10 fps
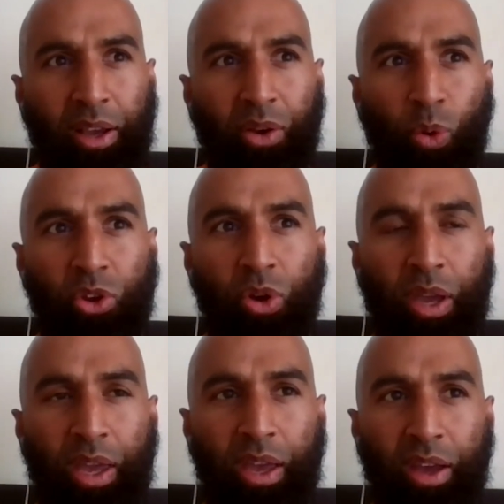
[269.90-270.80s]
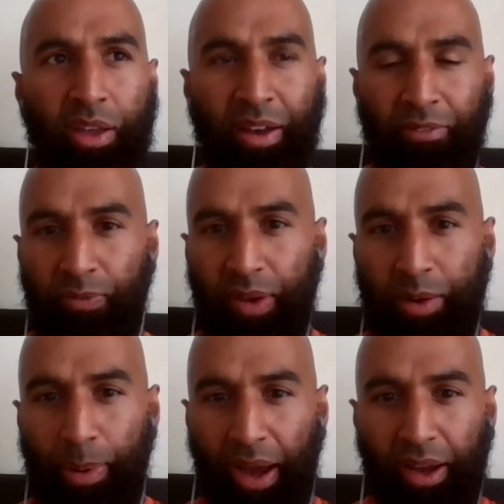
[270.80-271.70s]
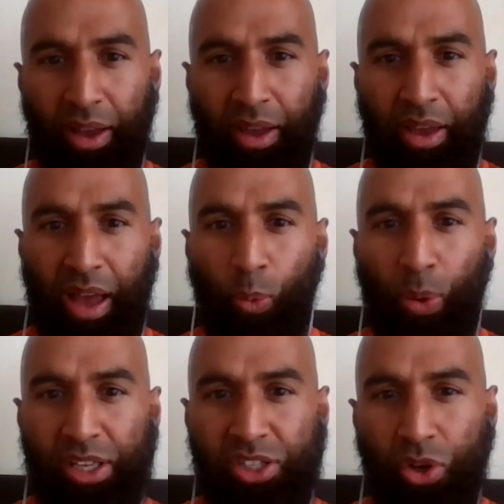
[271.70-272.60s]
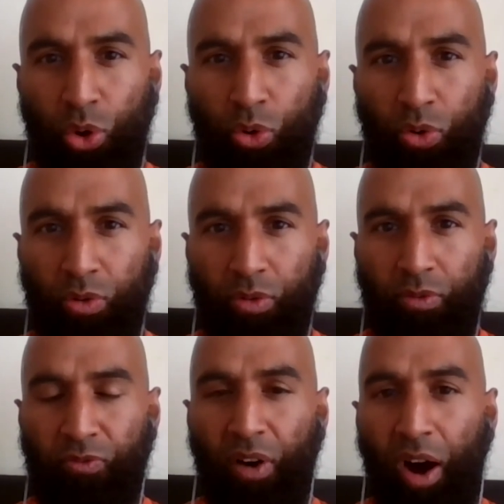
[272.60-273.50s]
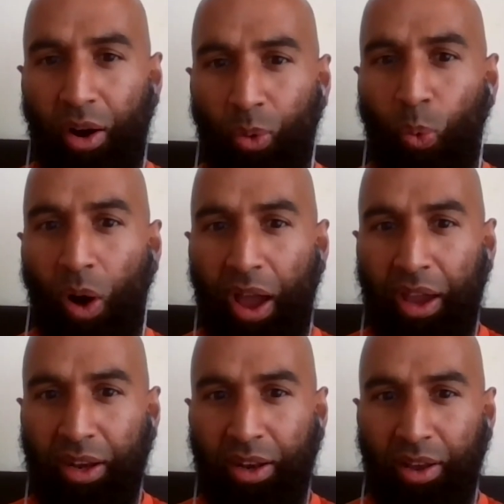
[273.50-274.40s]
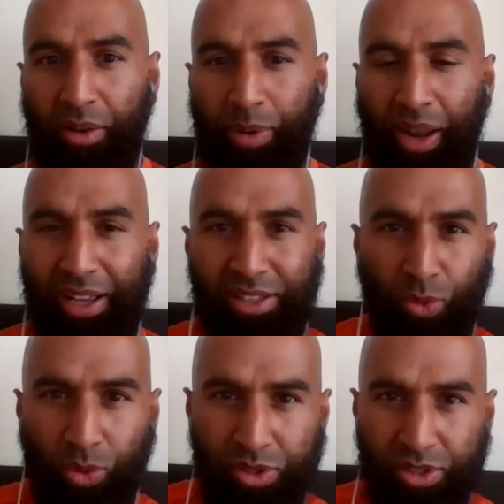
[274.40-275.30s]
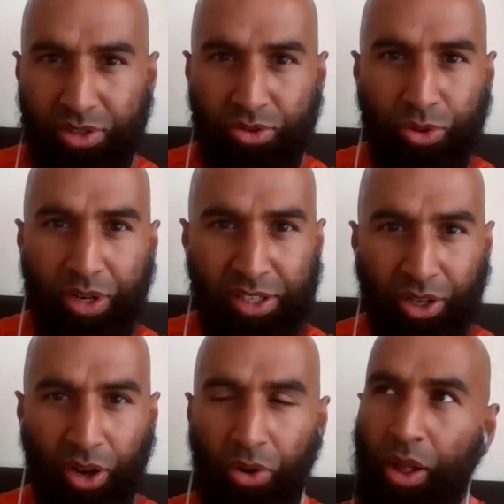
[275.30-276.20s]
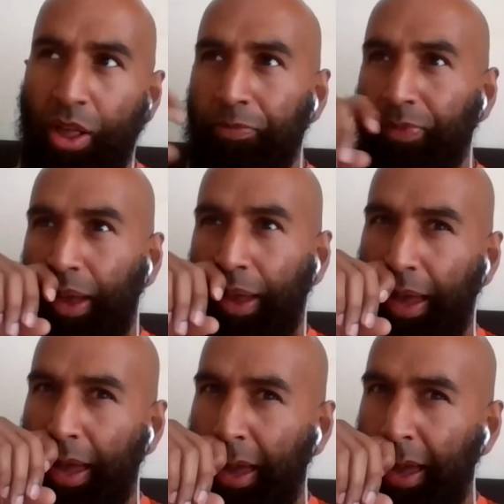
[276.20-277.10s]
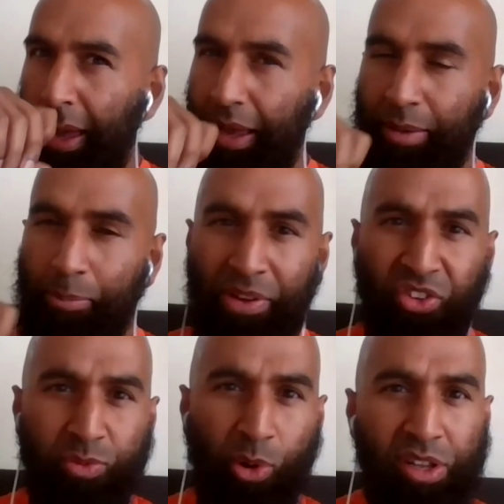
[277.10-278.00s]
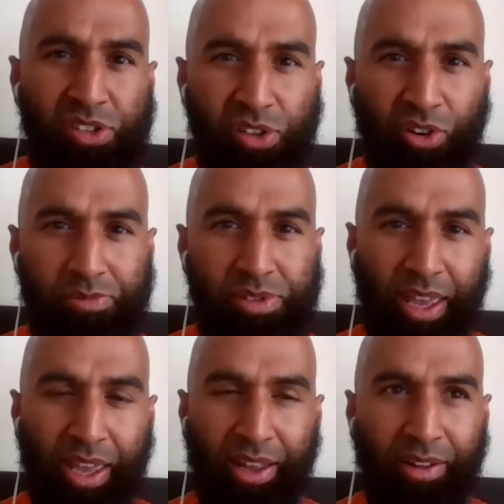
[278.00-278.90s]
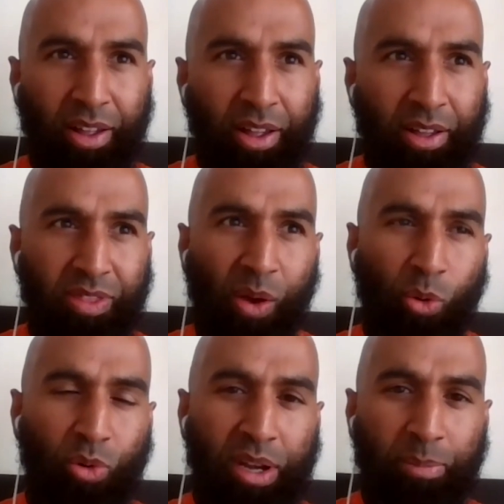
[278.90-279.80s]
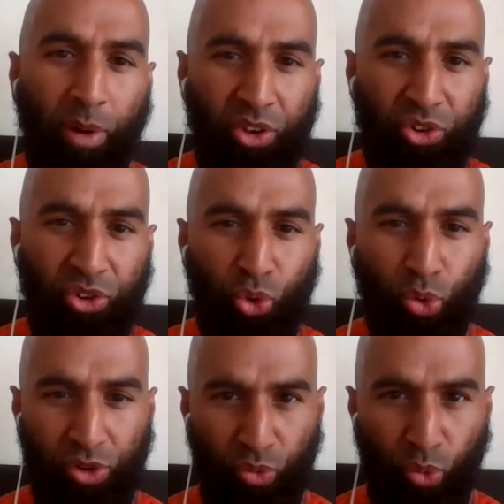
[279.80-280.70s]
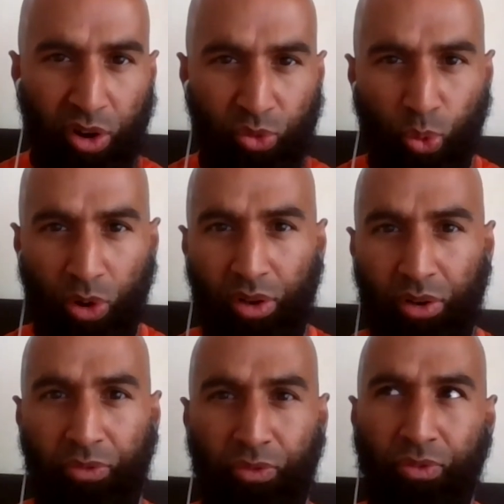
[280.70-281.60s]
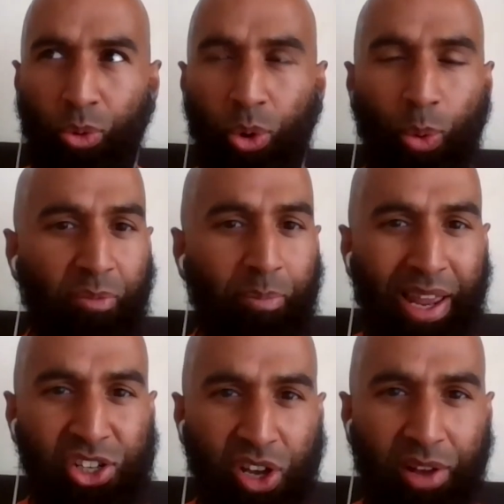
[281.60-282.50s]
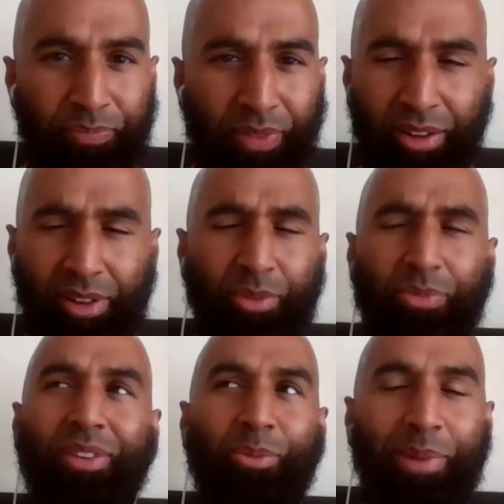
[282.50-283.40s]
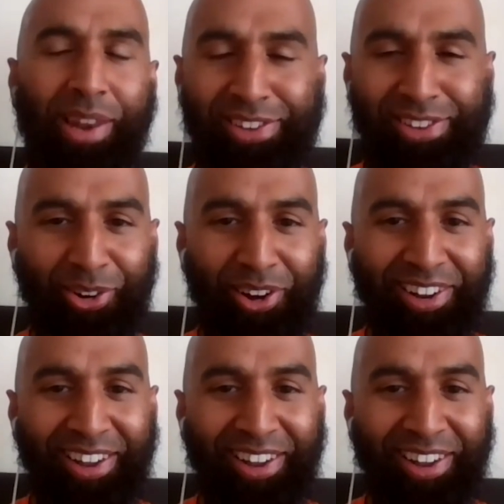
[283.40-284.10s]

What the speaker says: when you hear that feedback, and when it's so far and wide, I mean, I had someone just 2 days ago message me on Instagram saying they were reading my stories on Runner's World all the way from Malaysia. And I was like, Malaysia, God.